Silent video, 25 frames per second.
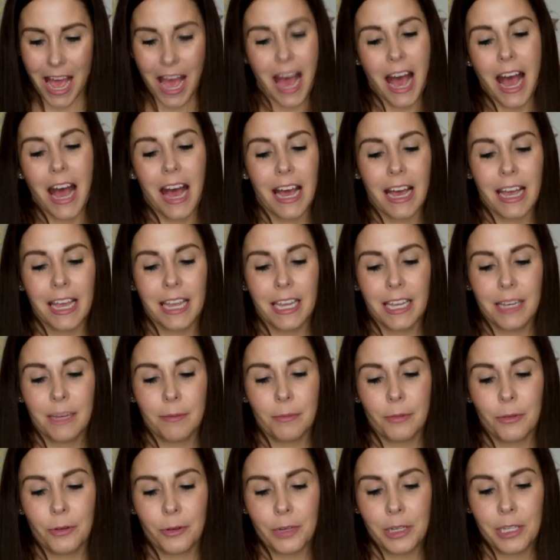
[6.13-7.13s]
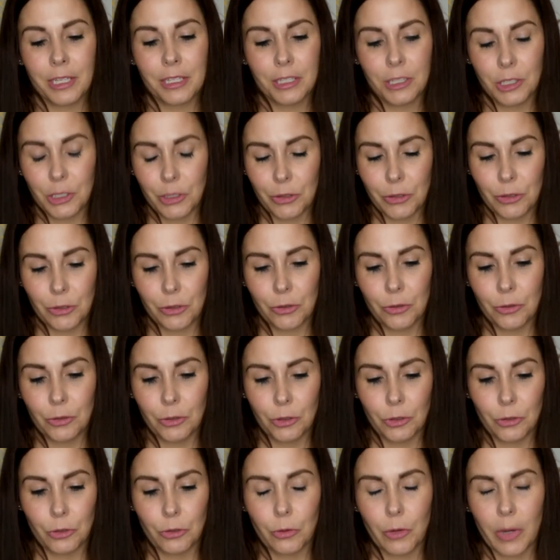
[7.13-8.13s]
I am going to
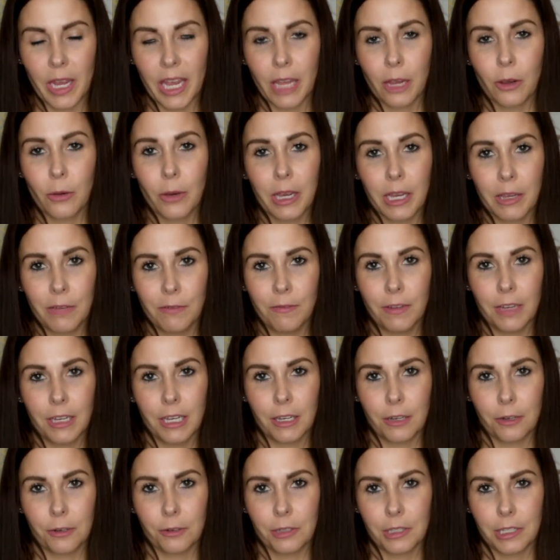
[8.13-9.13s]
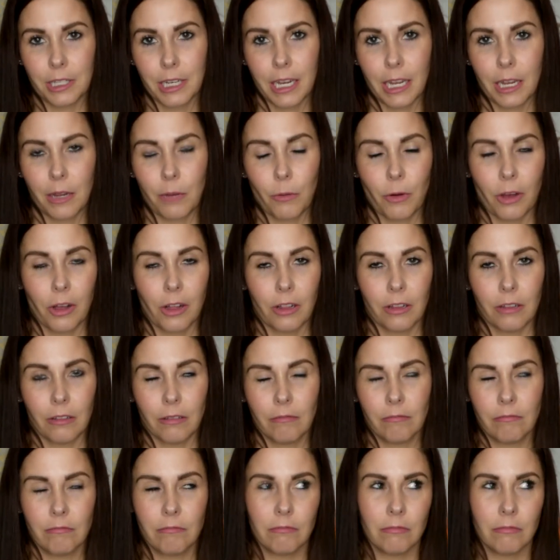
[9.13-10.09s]
do a quick video today. Well,